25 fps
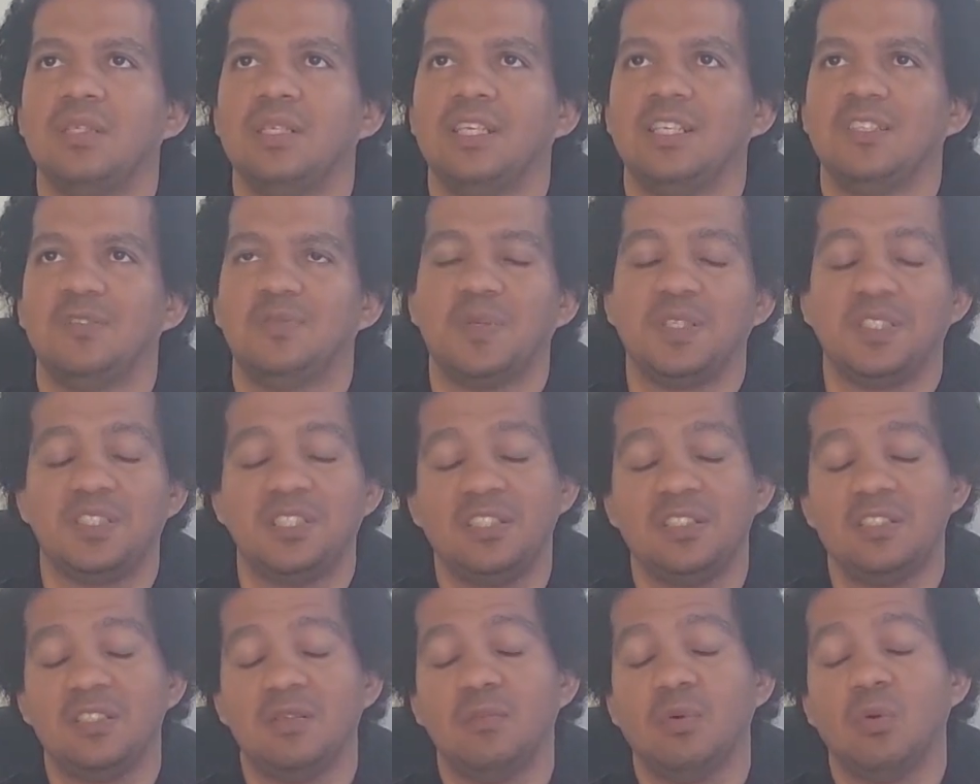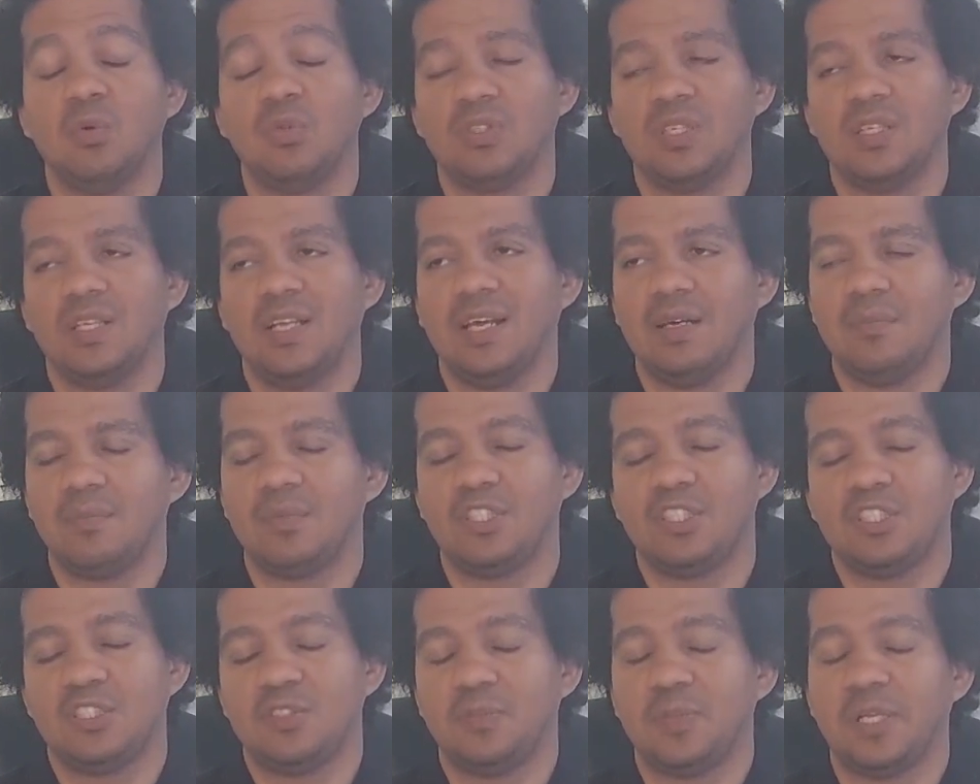especially the most
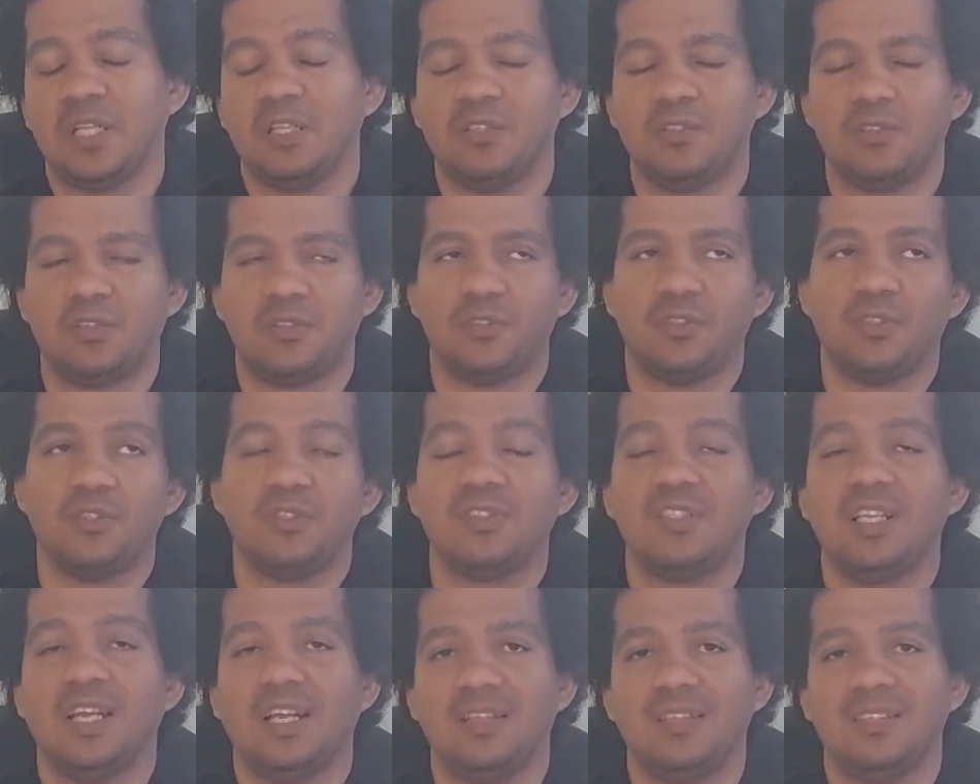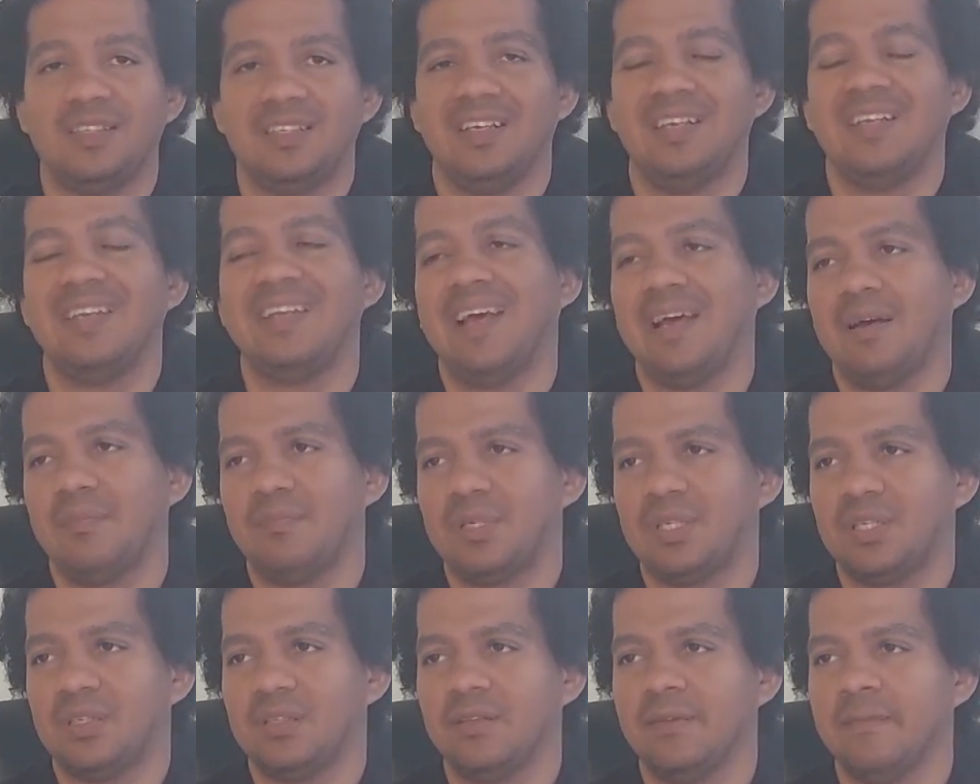elaborate spells, are just that they're
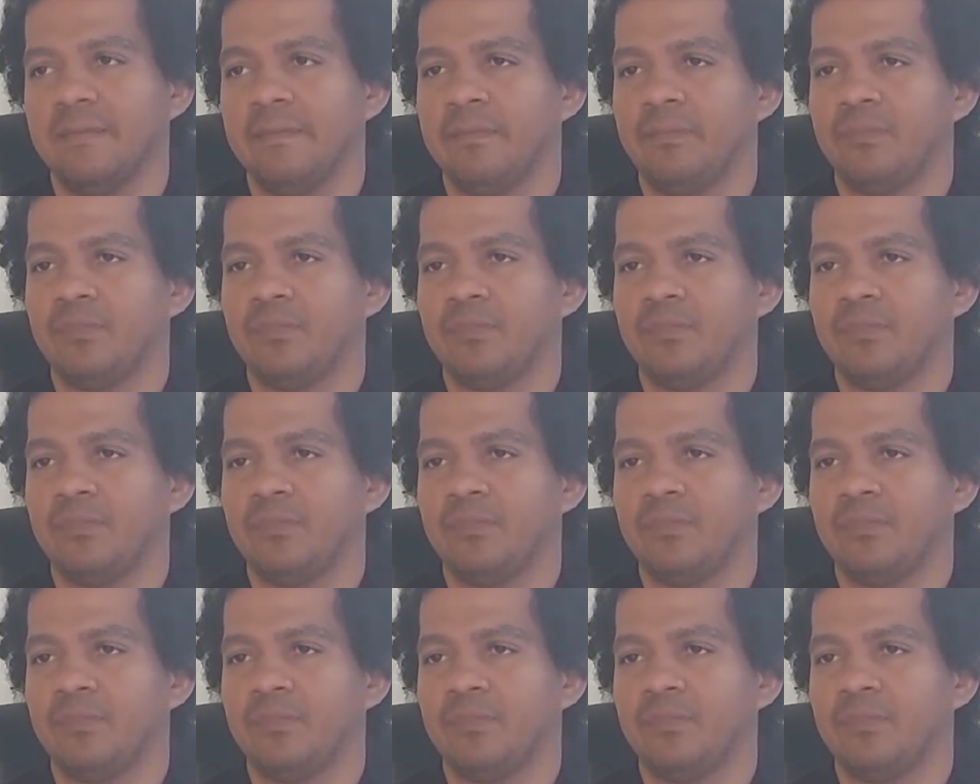elaborate.